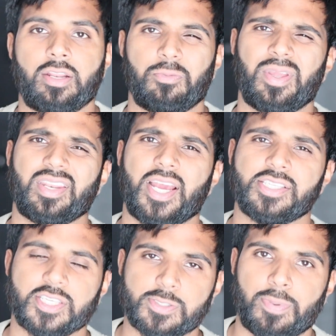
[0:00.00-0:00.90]
It'll be a
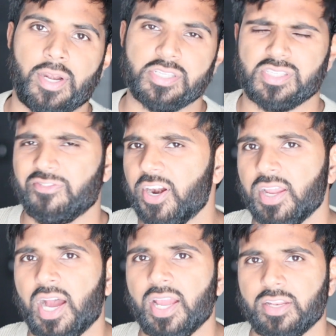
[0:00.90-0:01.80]
nice experience. It's a
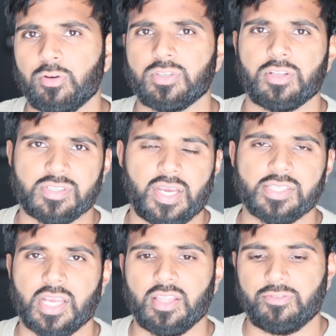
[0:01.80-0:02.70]
very high-end hotel. It's
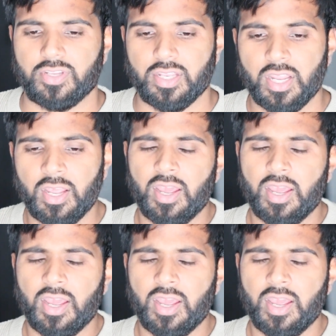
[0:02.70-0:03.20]
nice. I loved it.